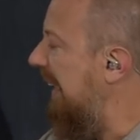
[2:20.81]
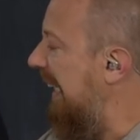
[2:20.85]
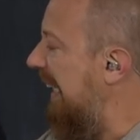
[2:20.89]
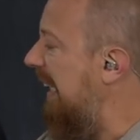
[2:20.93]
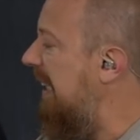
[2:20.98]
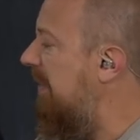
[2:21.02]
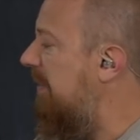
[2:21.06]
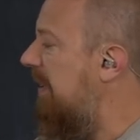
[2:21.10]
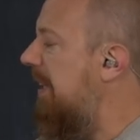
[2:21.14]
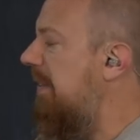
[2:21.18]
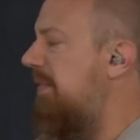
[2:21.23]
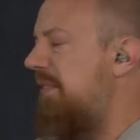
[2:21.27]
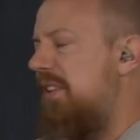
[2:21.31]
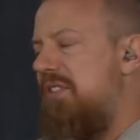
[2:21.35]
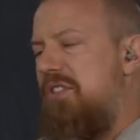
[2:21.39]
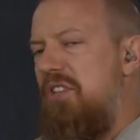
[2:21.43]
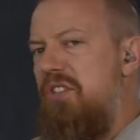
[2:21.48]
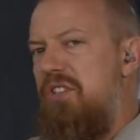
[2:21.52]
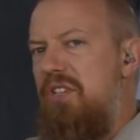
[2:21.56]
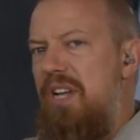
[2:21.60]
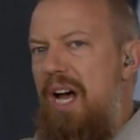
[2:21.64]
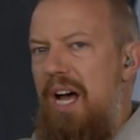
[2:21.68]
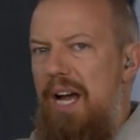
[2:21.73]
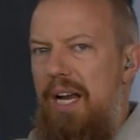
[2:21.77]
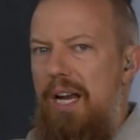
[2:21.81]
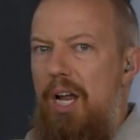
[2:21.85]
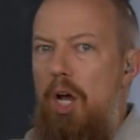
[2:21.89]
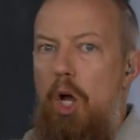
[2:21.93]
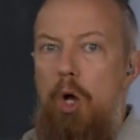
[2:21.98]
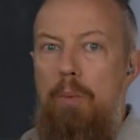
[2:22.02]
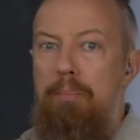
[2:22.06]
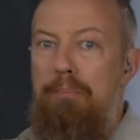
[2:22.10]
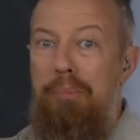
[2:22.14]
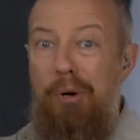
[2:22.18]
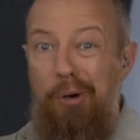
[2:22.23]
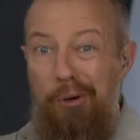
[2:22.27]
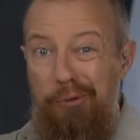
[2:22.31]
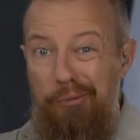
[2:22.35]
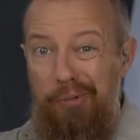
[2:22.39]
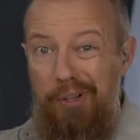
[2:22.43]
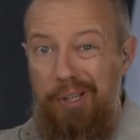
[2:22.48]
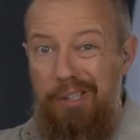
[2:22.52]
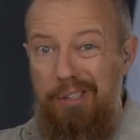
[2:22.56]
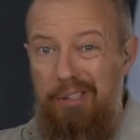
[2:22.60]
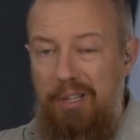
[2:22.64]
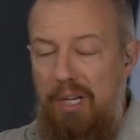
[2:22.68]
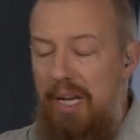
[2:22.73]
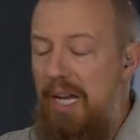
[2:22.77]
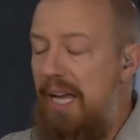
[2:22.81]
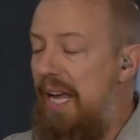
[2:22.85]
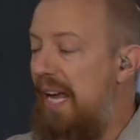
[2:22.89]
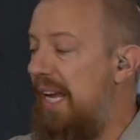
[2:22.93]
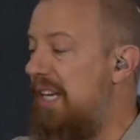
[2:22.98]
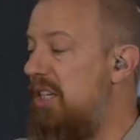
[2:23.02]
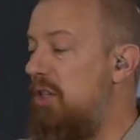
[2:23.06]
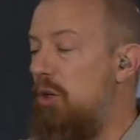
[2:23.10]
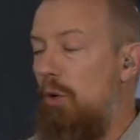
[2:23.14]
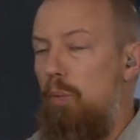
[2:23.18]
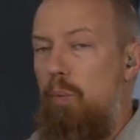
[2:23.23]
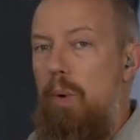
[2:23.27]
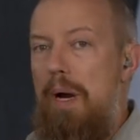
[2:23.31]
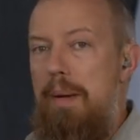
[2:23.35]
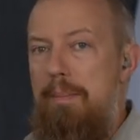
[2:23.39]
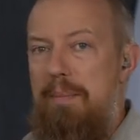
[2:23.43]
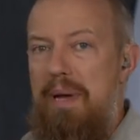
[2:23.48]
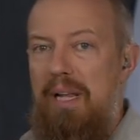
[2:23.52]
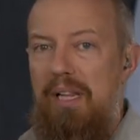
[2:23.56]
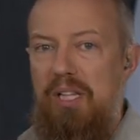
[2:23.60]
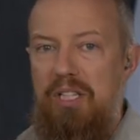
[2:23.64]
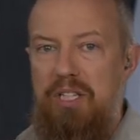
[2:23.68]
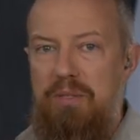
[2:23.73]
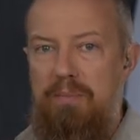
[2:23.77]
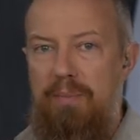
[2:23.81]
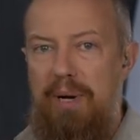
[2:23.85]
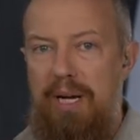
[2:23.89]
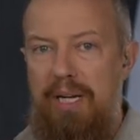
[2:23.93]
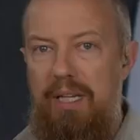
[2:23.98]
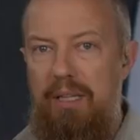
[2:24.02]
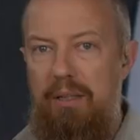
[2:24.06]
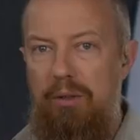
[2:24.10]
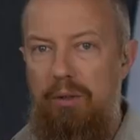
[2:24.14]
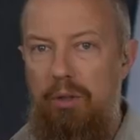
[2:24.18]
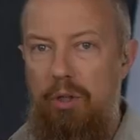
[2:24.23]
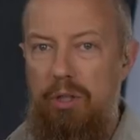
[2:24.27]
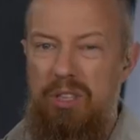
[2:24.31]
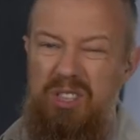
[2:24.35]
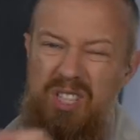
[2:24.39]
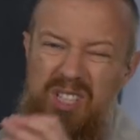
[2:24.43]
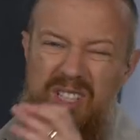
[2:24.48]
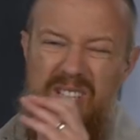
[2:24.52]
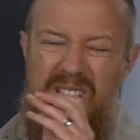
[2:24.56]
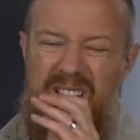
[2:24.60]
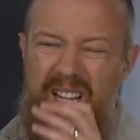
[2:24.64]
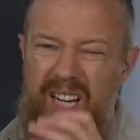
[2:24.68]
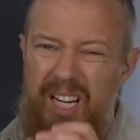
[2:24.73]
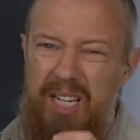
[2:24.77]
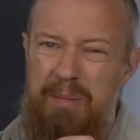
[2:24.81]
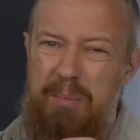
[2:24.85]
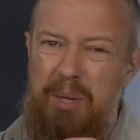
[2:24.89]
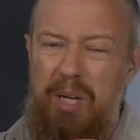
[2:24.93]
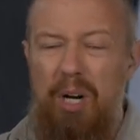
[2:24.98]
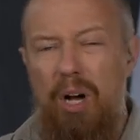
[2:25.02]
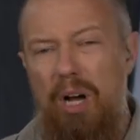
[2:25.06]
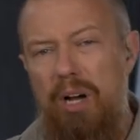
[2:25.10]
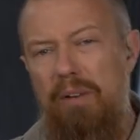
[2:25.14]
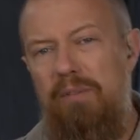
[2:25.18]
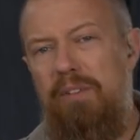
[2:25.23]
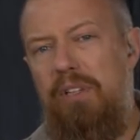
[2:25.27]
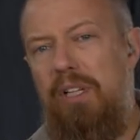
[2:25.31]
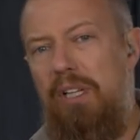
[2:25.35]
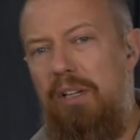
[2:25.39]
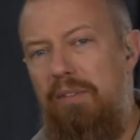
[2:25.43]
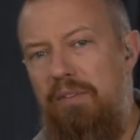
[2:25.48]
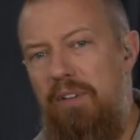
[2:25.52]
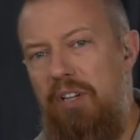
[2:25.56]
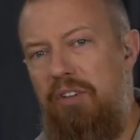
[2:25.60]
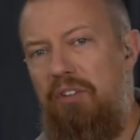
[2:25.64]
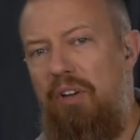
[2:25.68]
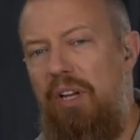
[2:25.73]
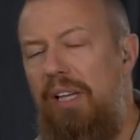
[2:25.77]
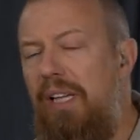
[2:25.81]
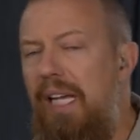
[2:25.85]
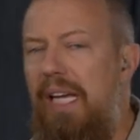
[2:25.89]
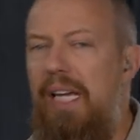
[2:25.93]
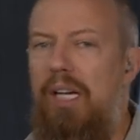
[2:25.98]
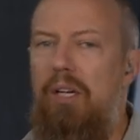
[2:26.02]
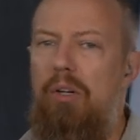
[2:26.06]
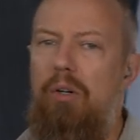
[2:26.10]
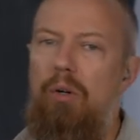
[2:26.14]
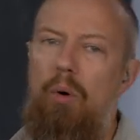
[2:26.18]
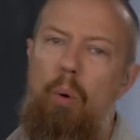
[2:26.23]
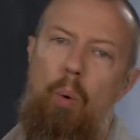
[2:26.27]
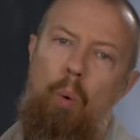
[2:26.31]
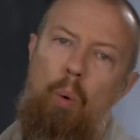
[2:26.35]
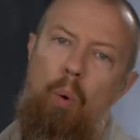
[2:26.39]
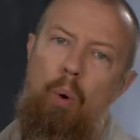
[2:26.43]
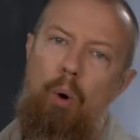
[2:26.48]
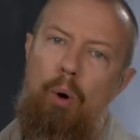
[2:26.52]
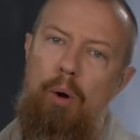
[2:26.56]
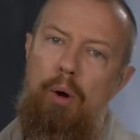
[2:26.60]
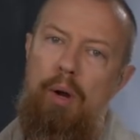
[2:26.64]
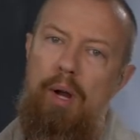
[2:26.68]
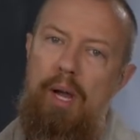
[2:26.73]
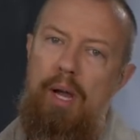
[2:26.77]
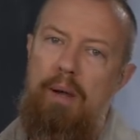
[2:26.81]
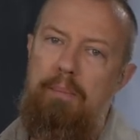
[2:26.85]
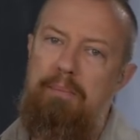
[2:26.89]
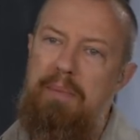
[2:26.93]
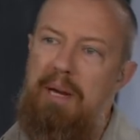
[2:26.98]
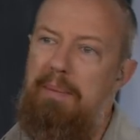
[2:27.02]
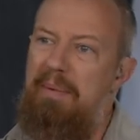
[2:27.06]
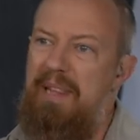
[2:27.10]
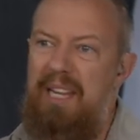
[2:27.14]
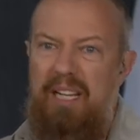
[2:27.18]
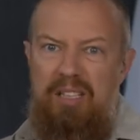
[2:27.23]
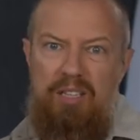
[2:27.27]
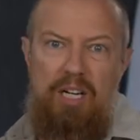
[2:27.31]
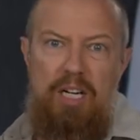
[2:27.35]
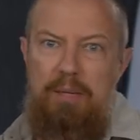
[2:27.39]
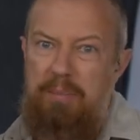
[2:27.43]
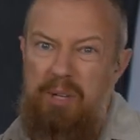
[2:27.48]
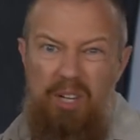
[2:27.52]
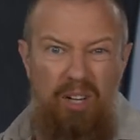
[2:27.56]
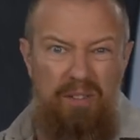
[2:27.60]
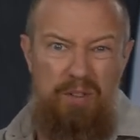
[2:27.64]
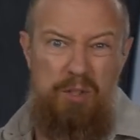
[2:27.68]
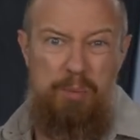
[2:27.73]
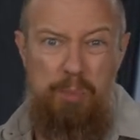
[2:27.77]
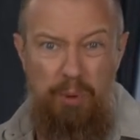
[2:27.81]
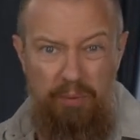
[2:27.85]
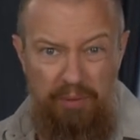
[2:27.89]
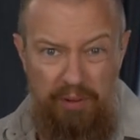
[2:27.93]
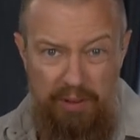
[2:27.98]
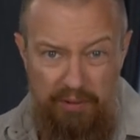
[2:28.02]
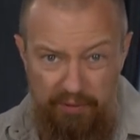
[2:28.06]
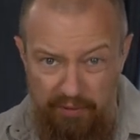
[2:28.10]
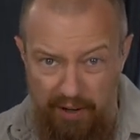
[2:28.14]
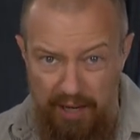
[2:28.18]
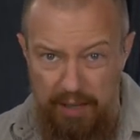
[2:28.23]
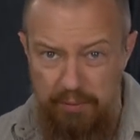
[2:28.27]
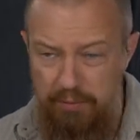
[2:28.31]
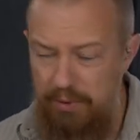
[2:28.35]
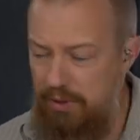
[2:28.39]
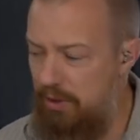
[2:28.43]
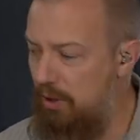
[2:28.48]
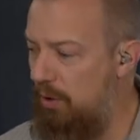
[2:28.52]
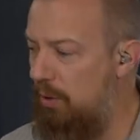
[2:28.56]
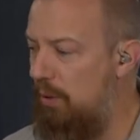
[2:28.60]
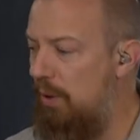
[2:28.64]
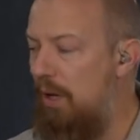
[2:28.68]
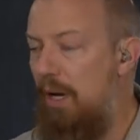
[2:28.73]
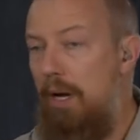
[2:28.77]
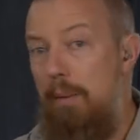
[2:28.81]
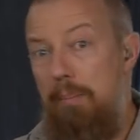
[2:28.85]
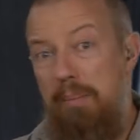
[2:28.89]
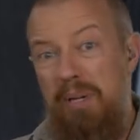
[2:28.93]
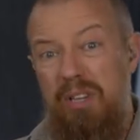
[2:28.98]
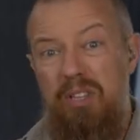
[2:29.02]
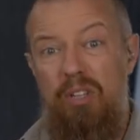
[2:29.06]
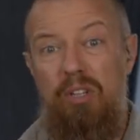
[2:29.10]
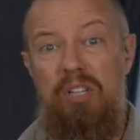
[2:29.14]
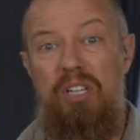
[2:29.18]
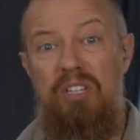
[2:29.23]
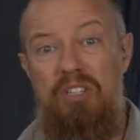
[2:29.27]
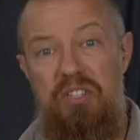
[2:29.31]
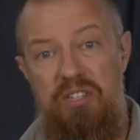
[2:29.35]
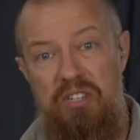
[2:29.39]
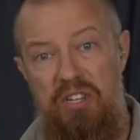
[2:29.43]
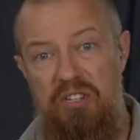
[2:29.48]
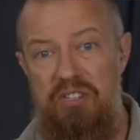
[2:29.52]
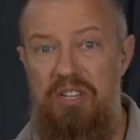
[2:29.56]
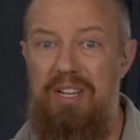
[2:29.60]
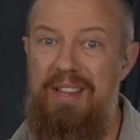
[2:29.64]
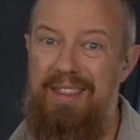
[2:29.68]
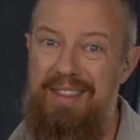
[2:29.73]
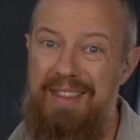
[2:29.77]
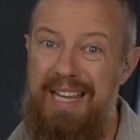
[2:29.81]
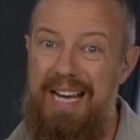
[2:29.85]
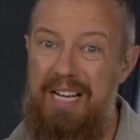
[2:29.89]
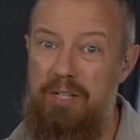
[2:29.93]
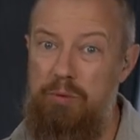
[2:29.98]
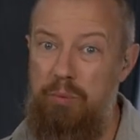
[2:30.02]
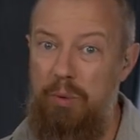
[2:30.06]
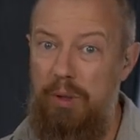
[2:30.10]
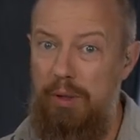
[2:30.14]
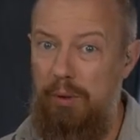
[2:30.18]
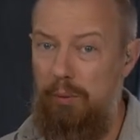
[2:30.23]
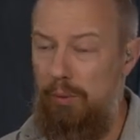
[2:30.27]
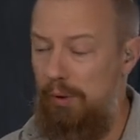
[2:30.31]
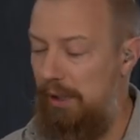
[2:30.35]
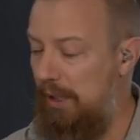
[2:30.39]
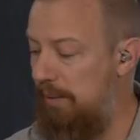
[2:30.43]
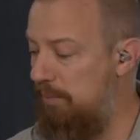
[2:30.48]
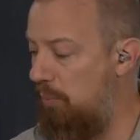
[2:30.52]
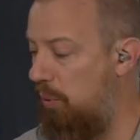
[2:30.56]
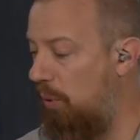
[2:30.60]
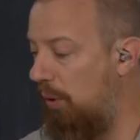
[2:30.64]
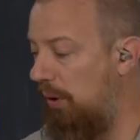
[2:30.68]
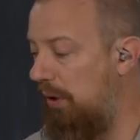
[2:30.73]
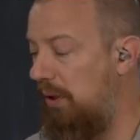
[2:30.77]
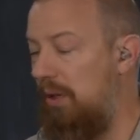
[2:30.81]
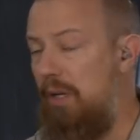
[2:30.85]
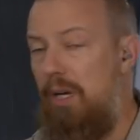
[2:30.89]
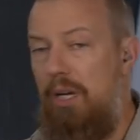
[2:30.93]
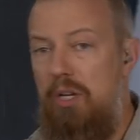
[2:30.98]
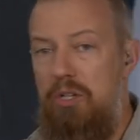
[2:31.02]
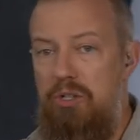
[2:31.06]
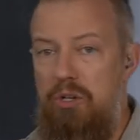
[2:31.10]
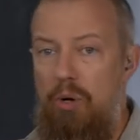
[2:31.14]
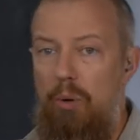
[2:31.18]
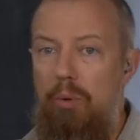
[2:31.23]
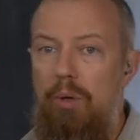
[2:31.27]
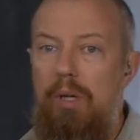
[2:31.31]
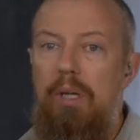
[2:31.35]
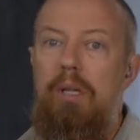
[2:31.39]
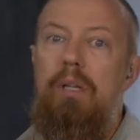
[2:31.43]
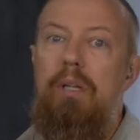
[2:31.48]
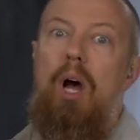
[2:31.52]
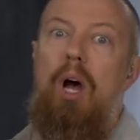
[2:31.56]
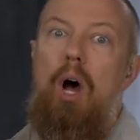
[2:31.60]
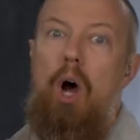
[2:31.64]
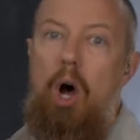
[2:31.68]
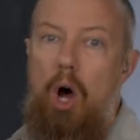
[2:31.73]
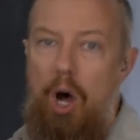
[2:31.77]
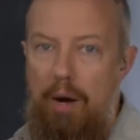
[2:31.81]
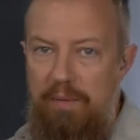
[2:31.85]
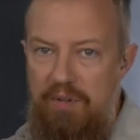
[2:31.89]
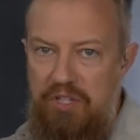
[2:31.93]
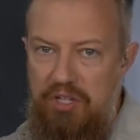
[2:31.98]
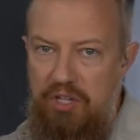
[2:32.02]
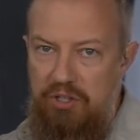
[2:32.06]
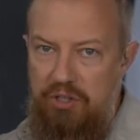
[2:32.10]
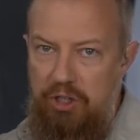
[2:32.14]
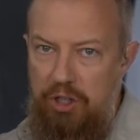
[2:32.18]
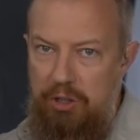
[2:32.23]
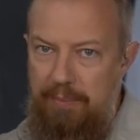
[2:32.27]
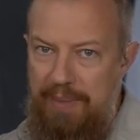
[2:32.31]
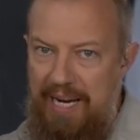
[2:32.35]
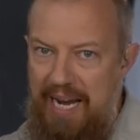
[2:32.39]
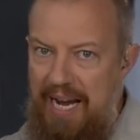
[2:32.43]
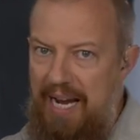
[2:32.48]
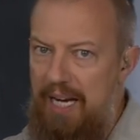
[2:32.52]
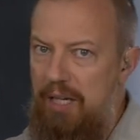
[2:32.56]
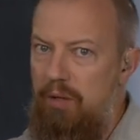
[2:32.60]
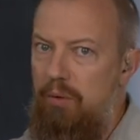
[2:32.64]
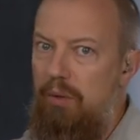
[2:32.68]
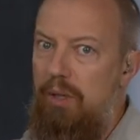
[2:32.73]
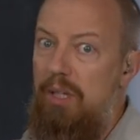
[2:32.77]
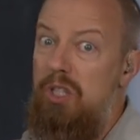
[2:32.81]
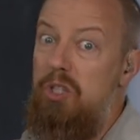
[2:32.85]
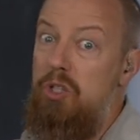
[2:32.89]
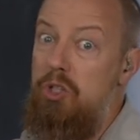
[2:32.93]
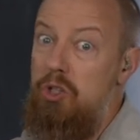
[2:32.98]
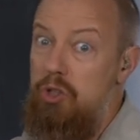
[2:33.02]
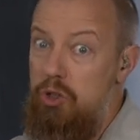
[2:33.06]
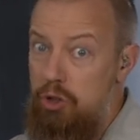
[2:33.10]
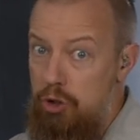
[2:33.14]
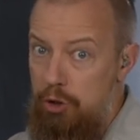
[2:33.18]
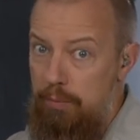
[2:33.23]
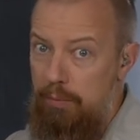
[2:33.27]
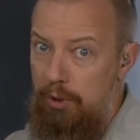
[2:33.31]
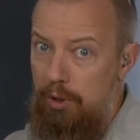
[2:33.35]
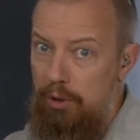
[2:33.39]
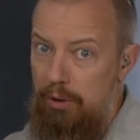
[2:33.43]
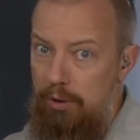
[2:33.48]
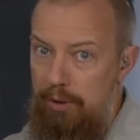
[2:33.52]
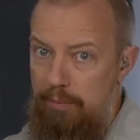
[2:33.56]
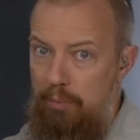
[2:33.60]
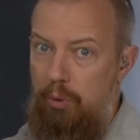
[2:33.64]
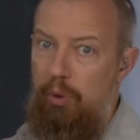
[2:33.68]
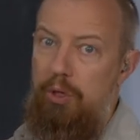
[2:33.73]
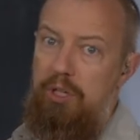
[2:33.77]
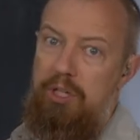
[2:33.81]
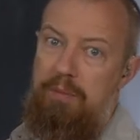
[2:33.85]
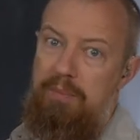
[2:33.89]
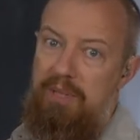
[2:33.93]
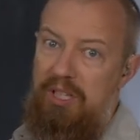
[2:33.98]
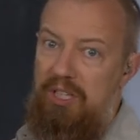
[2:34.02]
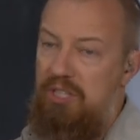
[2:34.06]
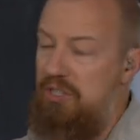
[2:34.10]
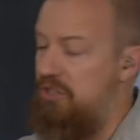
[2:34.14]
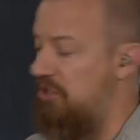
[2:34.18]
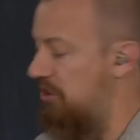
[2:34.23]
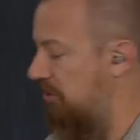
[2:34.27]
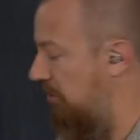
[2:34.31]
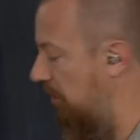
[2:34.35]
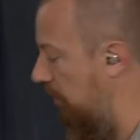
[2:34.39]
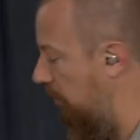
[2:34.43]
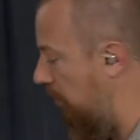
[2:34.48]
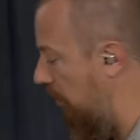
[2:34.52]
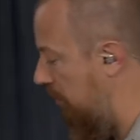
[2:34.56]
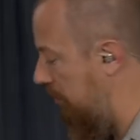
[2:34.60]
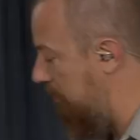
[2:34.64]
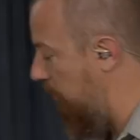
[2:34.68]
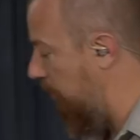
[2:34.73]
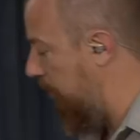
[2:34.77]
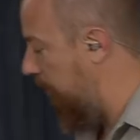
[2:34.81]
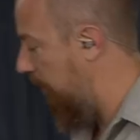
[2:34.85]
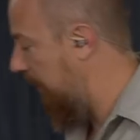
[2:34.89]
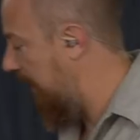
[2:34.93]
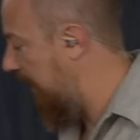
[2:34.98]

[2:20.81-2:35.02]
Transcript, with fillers: Even if this is not perfect, your white balance might look just a tiny bit off. You're going to fix that later, or maybe that tiny bit off is perfectly fine with you, but they're consistent. That's really, really important. So obviously it's good to be accurate, super important to be consistent across multiple